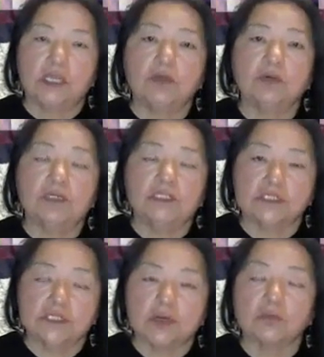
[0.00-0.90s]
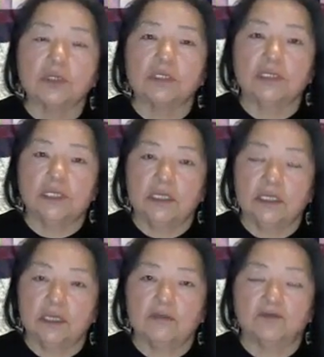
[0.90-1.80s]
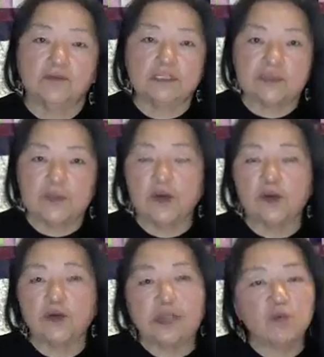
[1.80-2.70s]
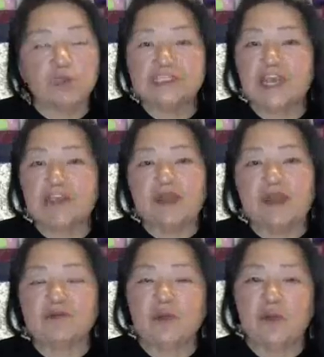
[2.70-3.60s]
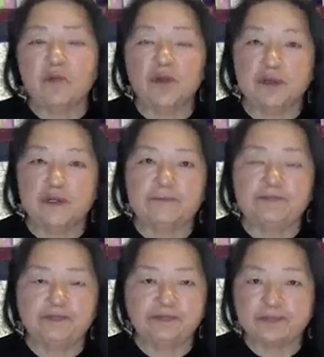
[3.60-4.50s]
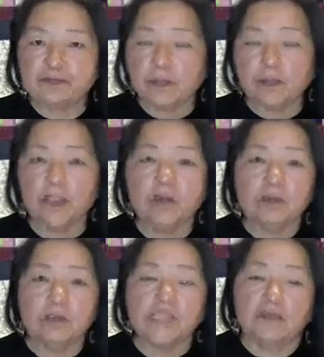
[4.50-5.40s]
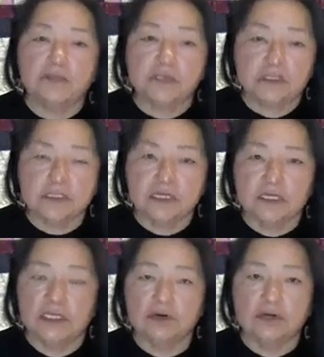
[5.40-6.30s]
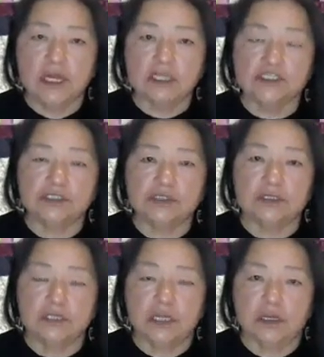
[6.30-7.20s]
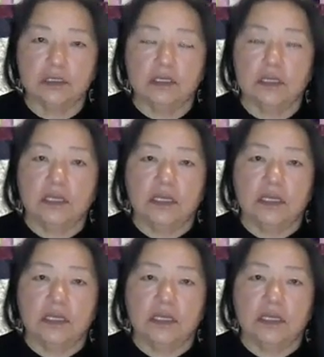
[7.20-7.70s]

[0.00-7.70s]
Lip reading: He was a really free spirit. And one time I remember I was at this international,